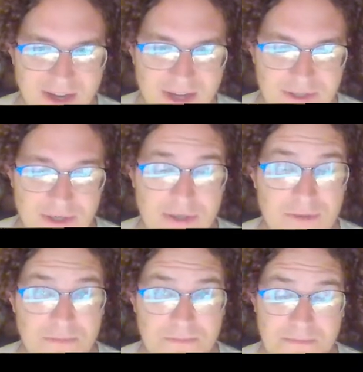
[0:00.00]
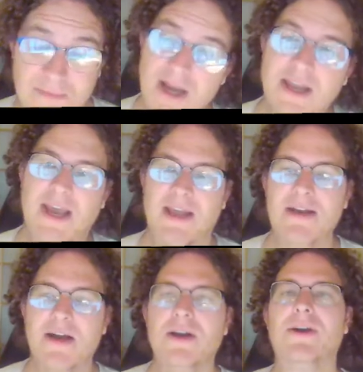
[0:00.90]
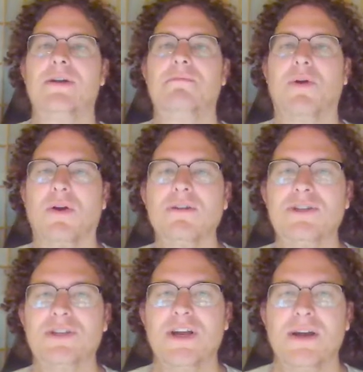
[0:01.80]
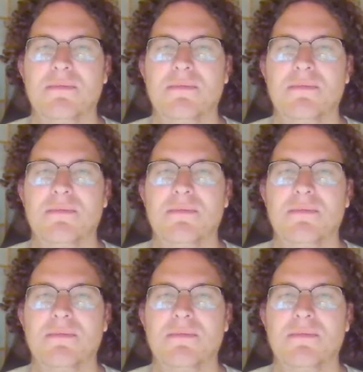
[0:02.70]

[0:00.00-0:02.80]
So again, a good merge.